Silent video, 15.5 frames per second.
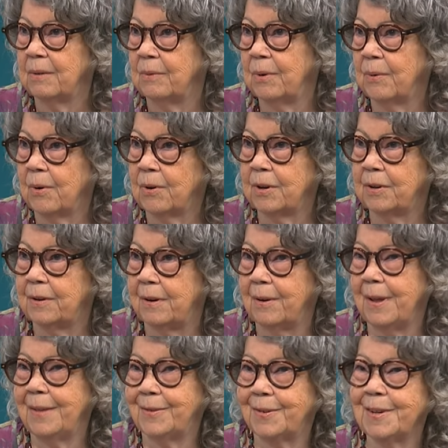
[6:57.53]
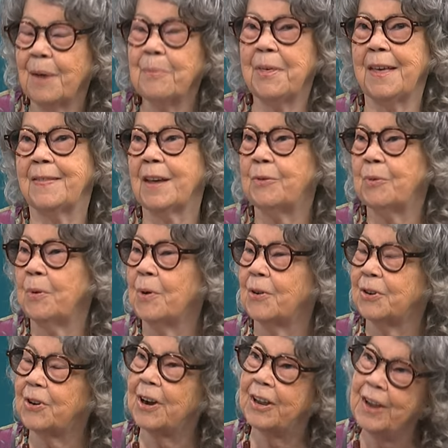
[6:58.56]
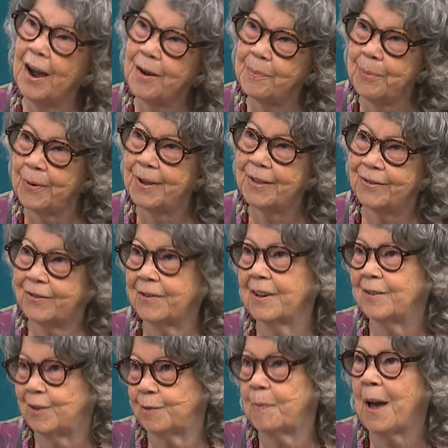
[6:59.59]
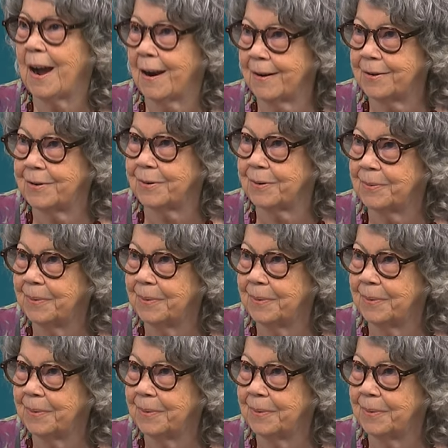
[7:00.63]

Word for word: We want, it's something that we want our young poets to aspire to.